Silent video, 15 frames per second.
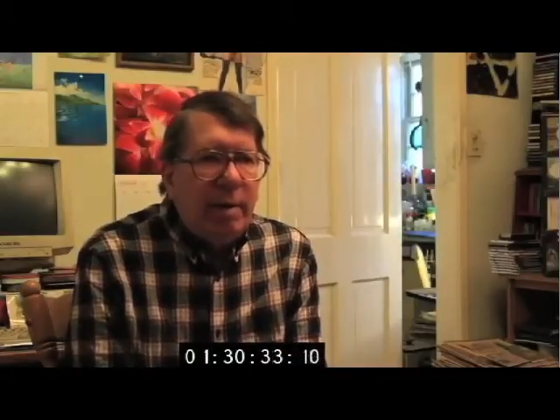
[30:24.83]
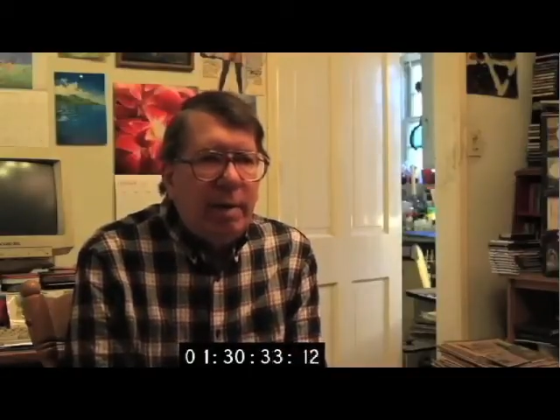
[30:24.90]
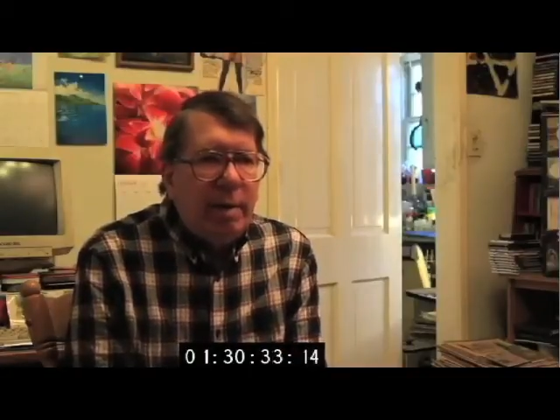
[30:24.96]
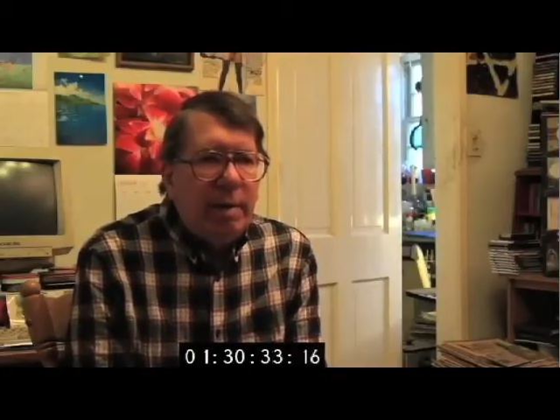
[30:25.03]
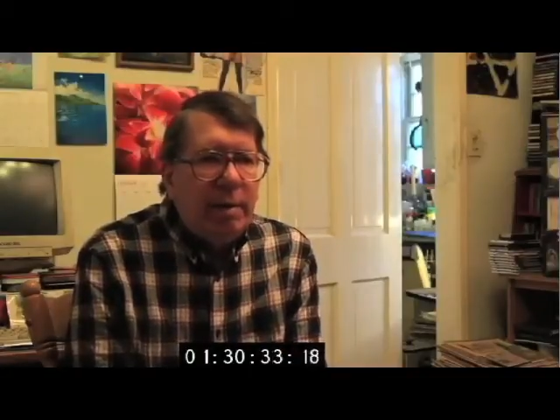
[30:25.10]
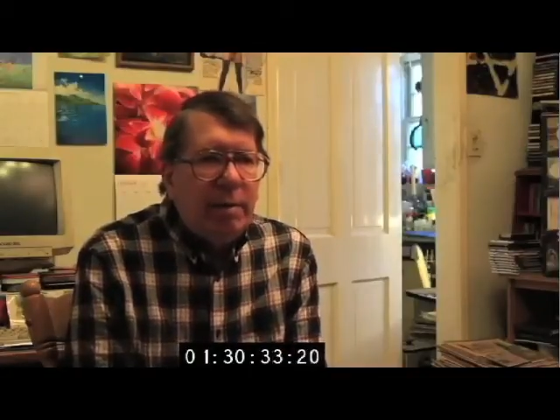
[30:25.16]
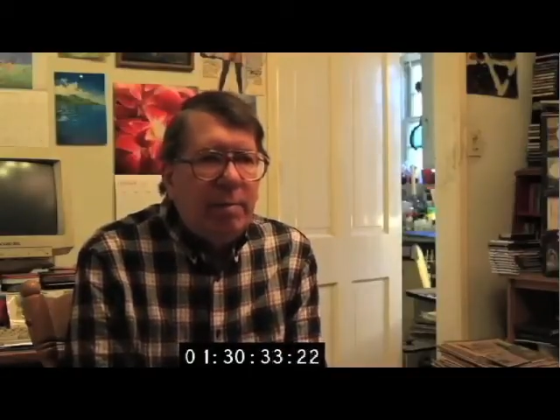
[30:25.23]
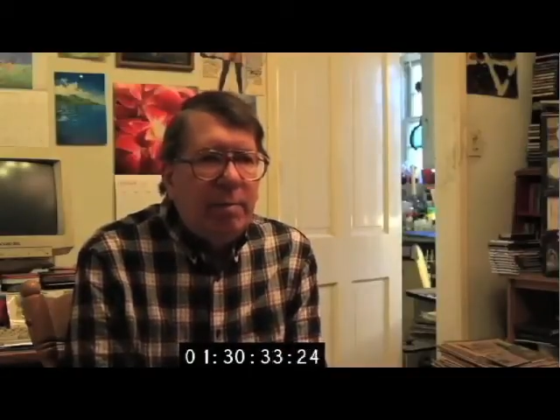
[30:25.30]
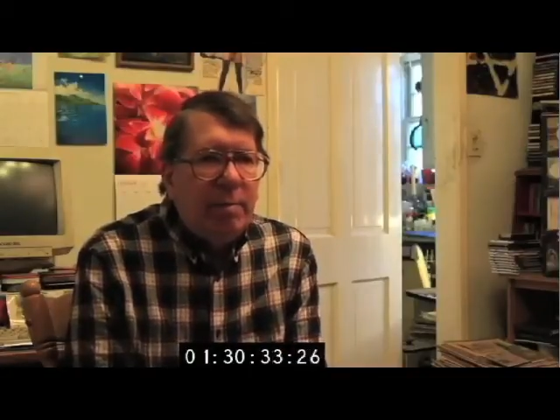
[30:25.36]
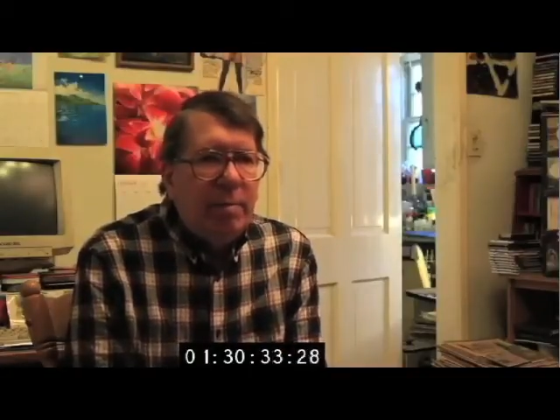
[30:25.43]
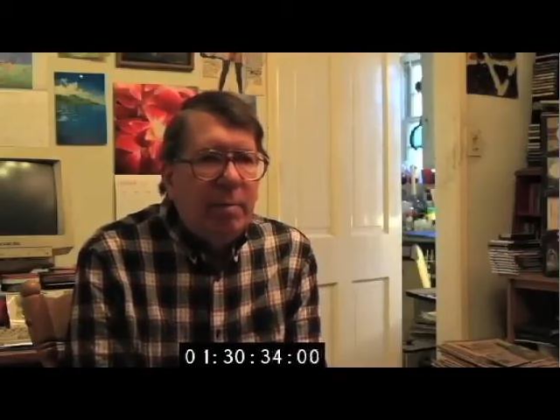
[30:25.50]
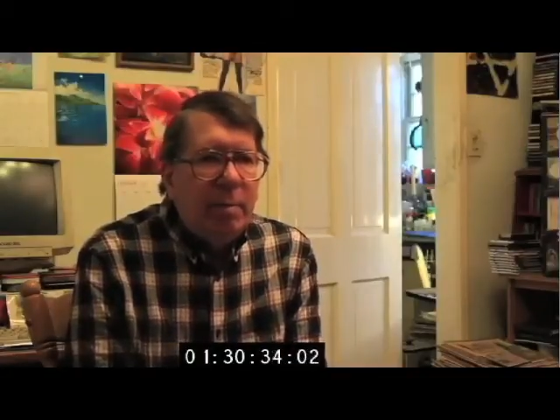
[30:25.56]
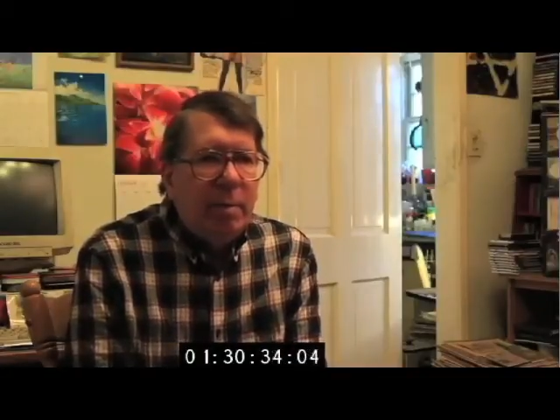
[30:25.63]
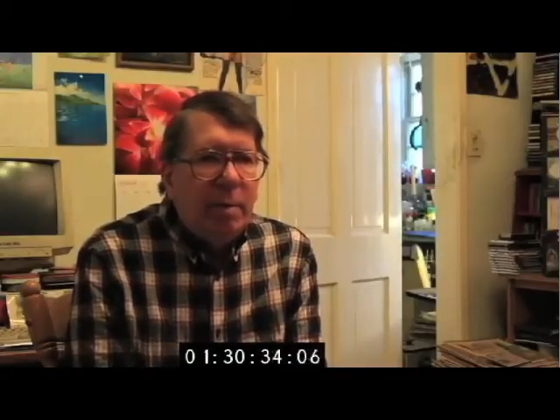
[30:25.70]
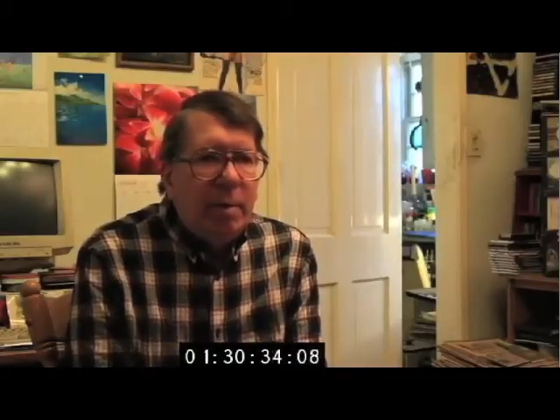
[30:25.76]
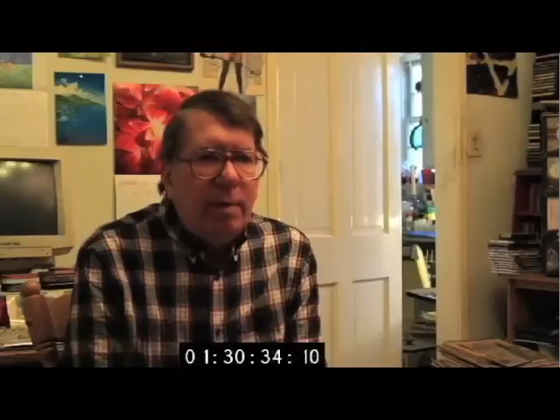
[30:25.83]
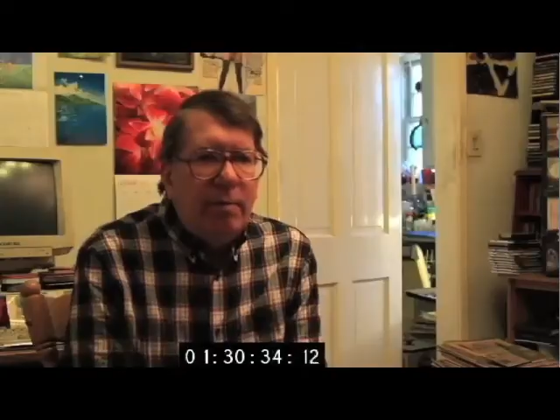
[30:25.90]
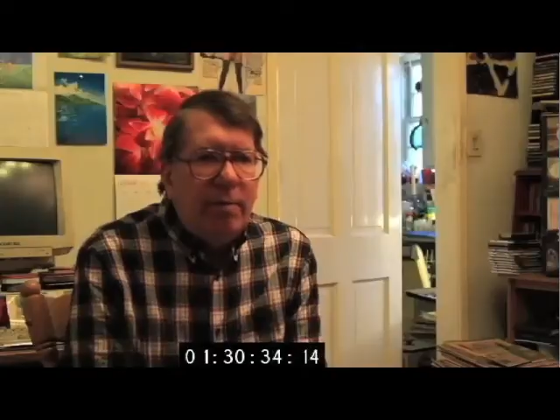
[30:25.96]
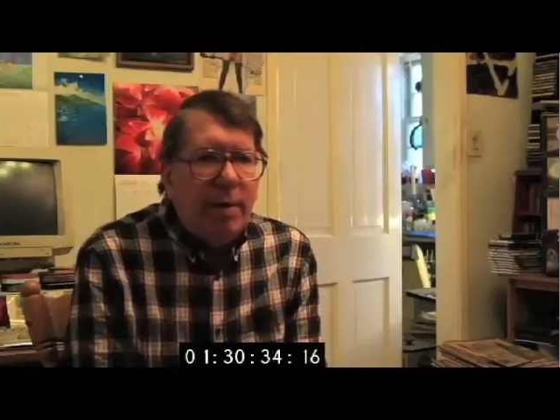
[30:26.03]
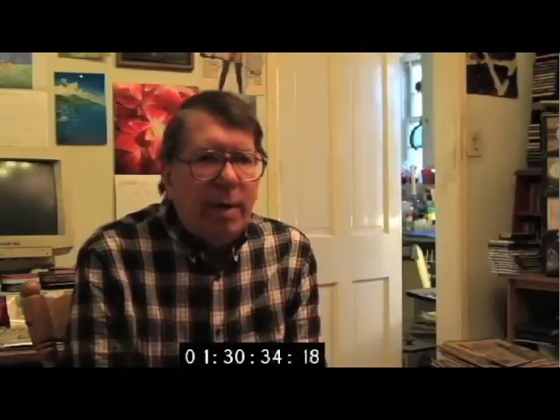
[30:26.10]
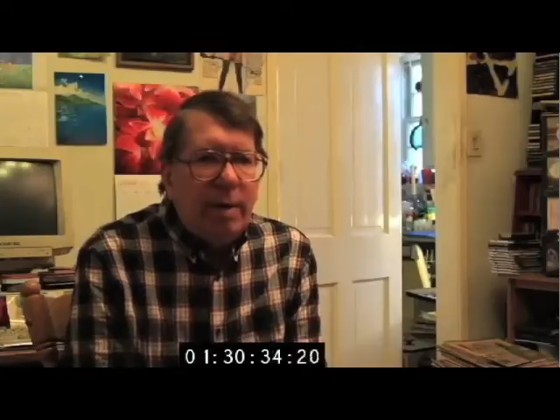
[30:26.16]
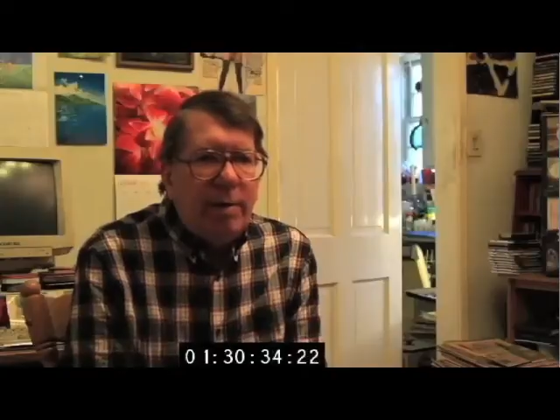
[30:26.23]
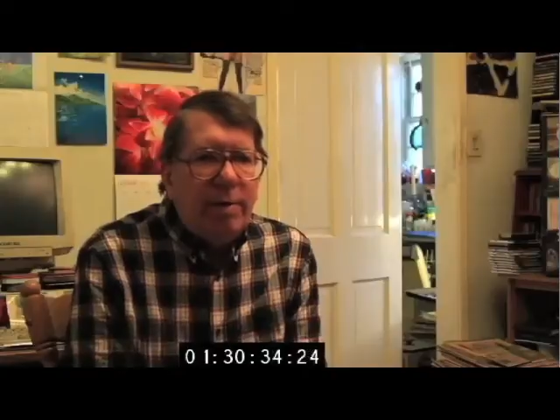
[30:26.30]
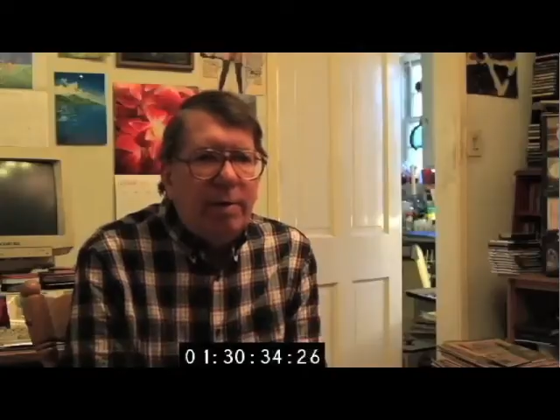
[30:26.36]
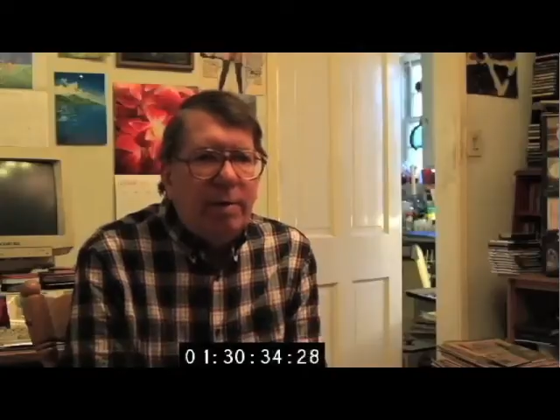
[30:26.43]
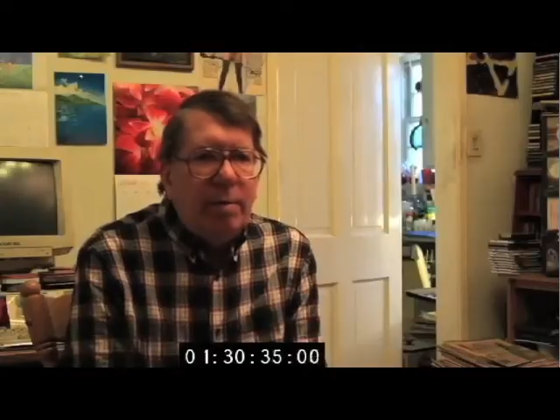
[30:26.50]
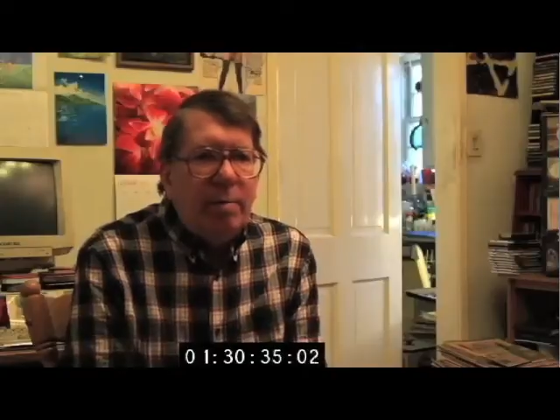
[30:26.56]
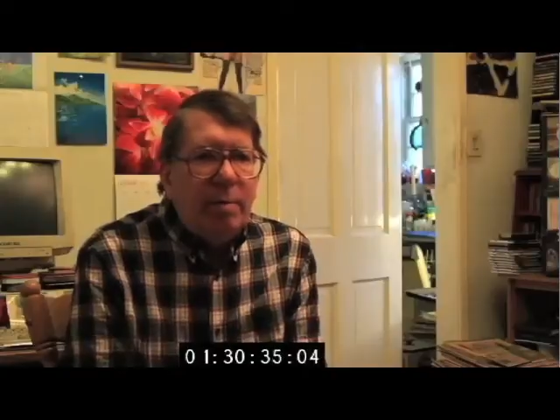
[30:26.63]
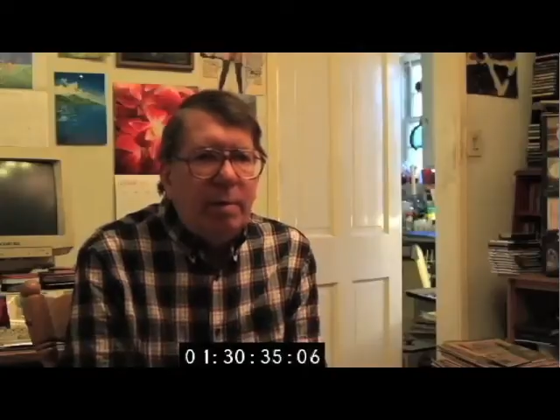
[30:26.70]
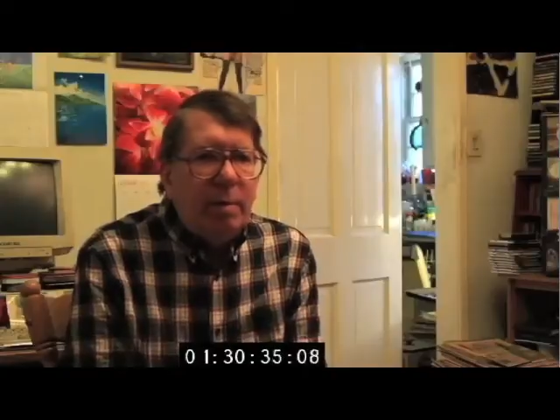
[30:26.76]
eyes, any
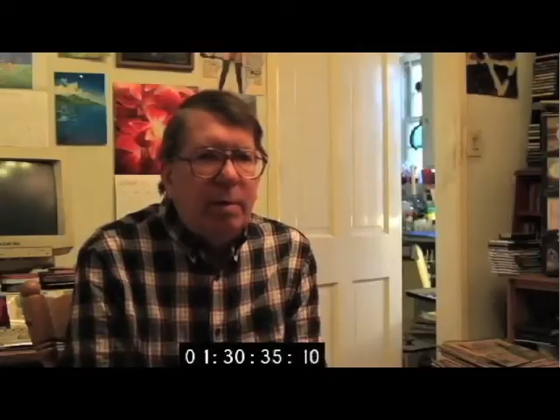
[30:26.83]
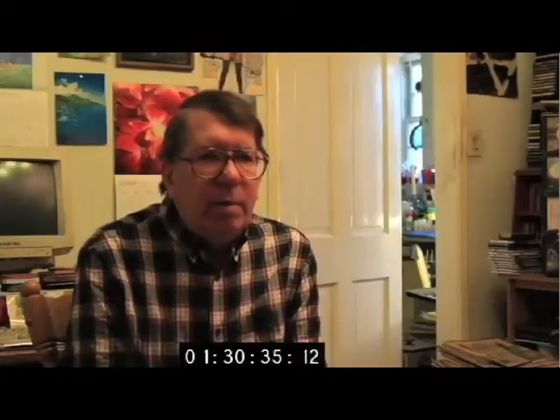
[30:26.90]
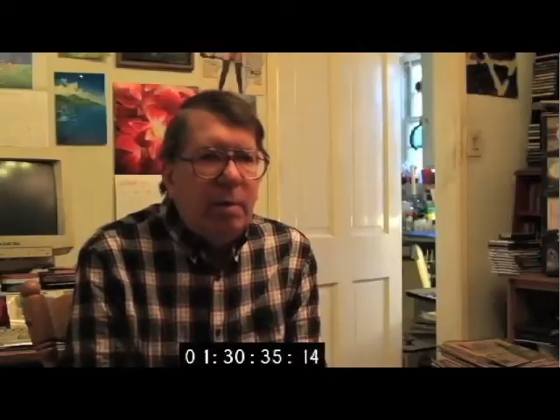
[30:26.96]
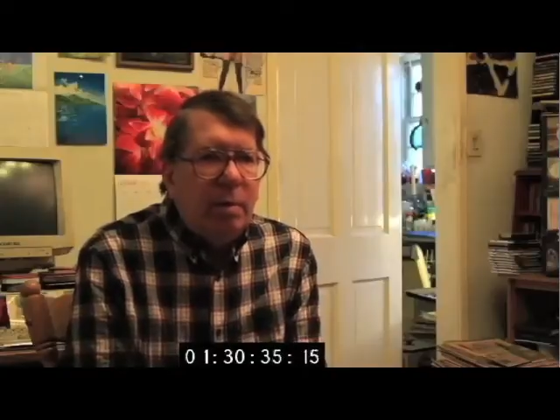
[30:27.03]
facets, but